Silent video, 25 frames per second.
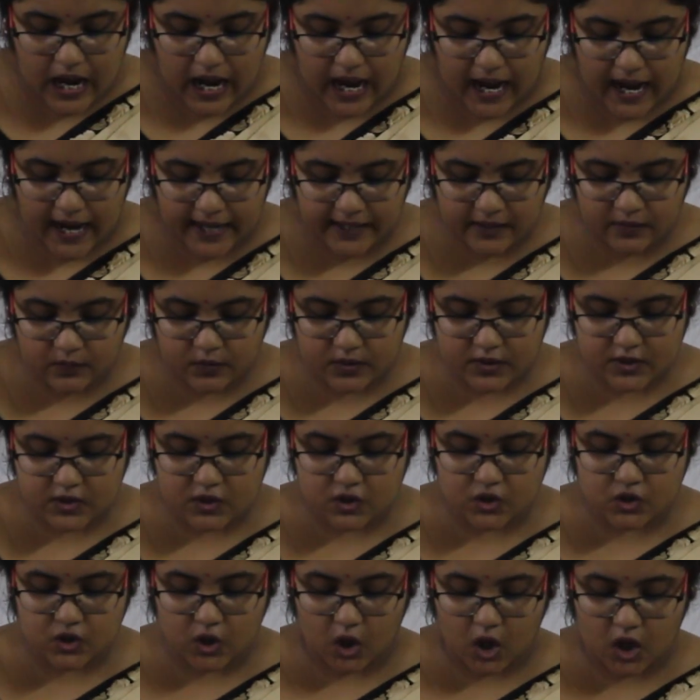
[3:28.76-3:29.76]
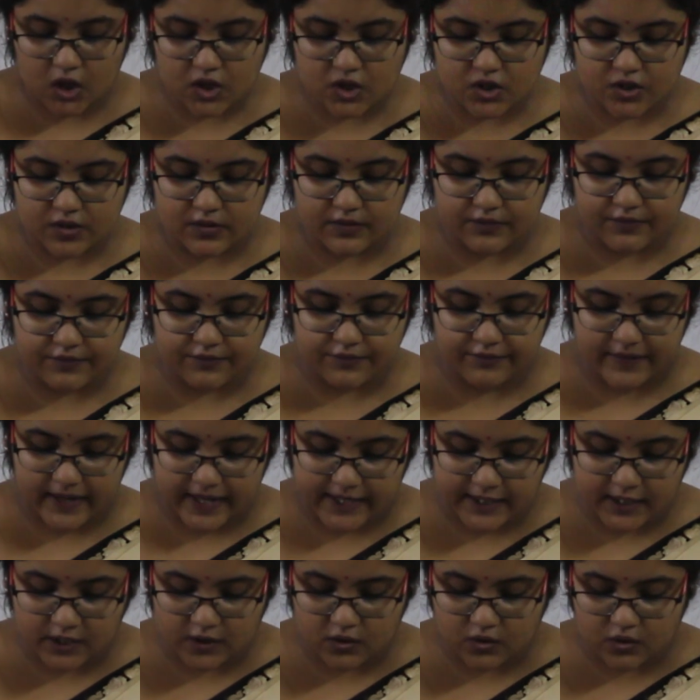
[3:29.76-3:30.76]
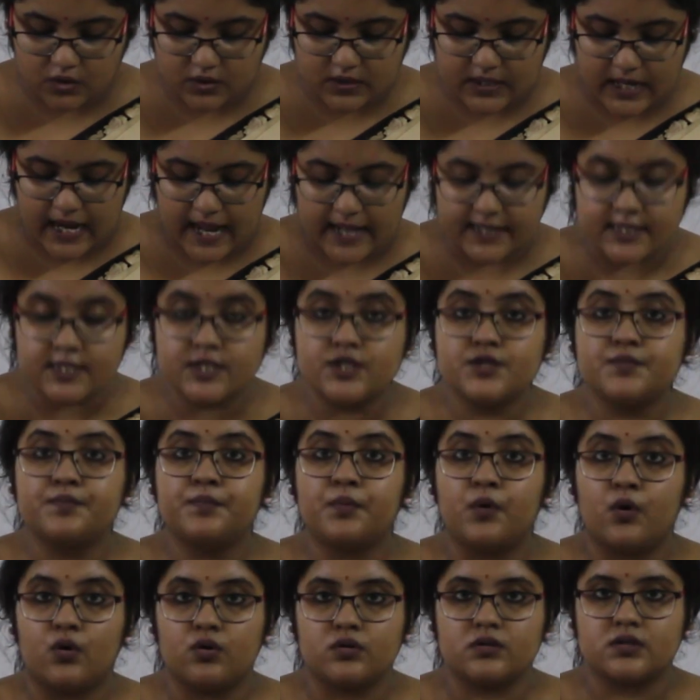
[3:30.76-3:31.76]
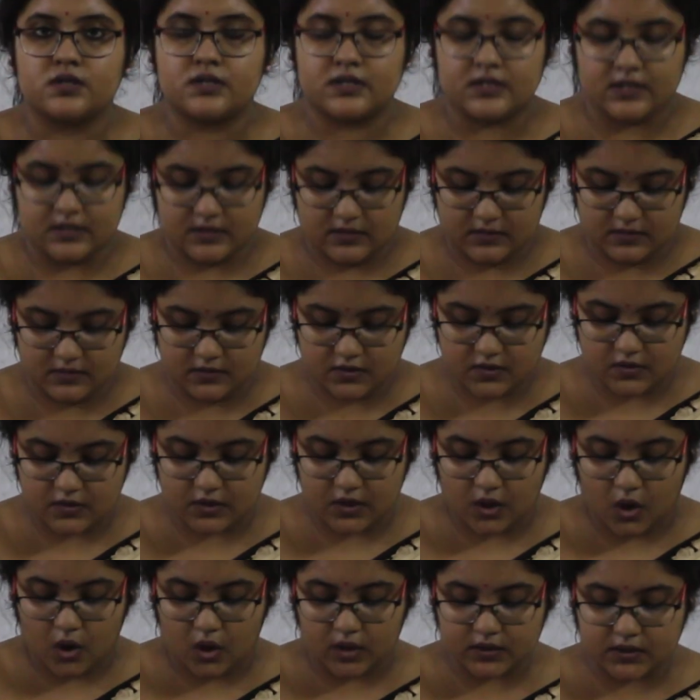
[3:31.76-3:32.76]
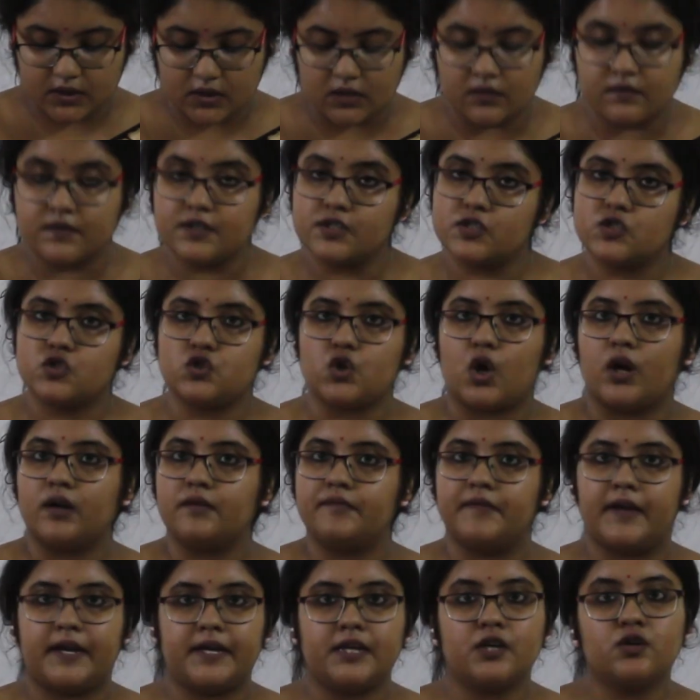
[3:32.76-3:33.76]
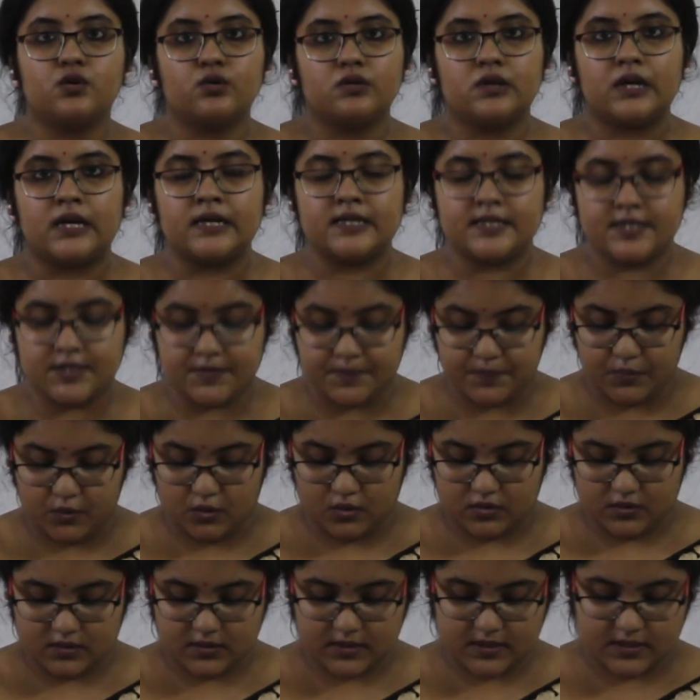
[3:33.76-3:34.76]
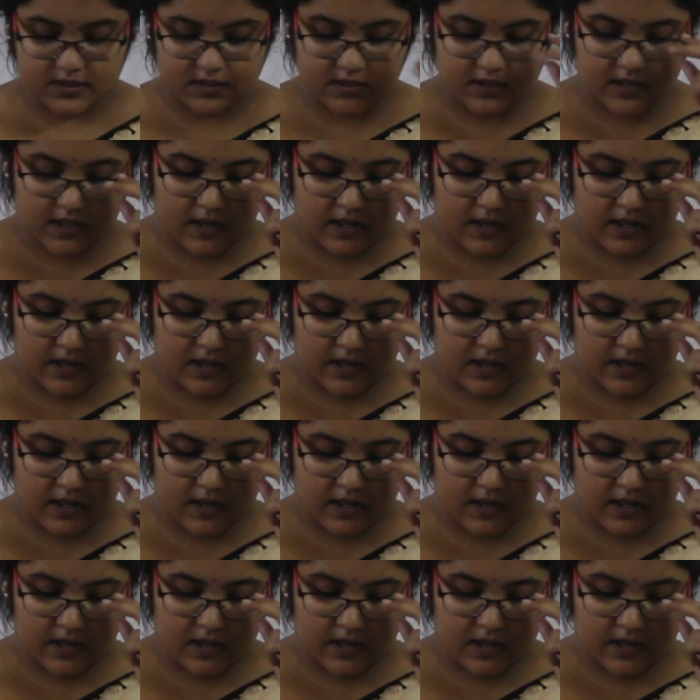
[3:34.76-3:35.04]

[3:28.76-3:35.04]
I was not very good at sports. So the author was not very good at sports.